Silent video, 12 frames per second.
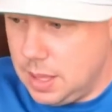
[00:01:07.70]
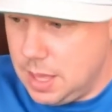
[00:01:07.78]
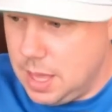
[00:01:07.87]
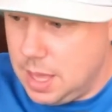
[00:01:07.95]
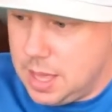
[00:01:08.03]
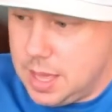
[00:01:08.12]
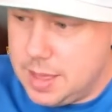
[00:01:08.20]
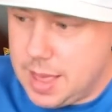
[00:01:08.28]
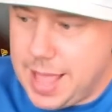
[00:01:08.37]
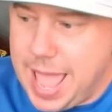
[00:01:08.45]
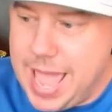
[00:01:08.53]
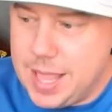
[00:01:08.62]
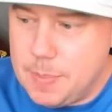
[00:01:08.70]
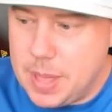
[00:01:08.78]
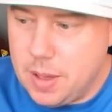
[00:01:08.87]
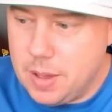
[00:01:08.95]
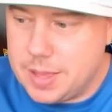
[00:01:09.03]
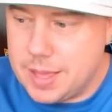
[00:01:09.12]
He's had 8
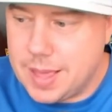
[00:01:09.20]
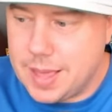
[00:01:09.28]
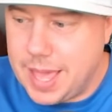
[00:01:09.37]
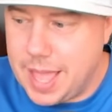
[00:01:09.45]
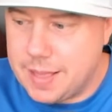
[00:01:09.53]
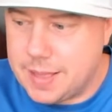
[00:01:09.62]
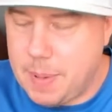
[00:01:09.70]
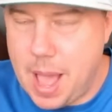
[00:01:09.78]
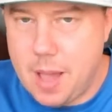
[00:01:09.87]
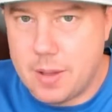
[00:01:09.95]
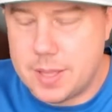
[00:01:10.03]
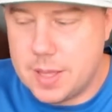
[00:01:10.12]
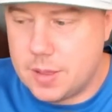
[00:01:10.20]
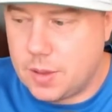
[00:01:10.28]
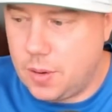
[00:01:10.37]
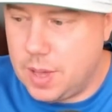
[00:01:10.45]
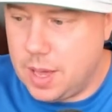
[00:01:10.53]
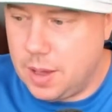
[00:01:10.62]
appearances against the Pirates in his
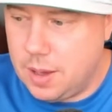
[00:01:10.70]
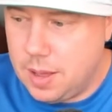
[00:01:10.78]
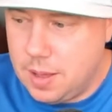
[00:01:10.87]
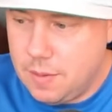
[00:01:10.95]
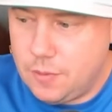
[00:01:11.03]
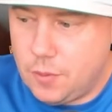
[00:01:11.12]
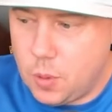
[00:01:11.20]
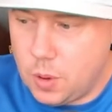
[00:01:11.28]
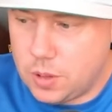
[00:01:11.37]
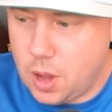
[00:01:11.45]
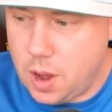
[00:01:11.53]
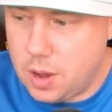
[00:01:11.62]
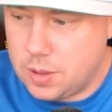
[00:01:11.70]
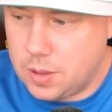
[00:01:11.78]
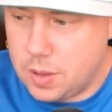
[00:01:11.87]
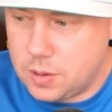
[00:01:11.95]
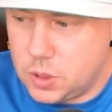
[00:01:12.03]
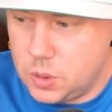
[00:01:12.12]
career, 4 starts,
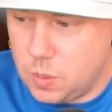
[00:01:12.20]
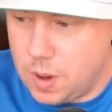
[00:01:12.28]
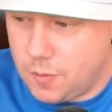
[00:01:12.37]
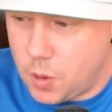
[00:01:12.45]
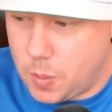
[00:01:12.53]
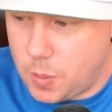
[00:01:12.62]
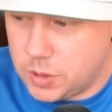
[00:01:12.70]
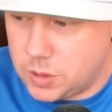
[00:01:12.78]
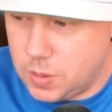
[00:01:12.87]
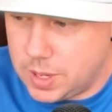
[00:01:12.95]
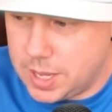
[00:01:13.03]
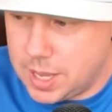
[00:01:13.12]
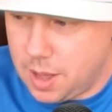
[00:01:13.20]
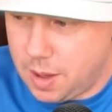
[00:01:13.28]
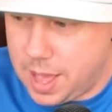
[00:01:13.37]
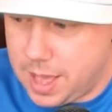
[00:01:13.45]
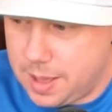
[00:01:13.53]
2-1, 4.21 ERA.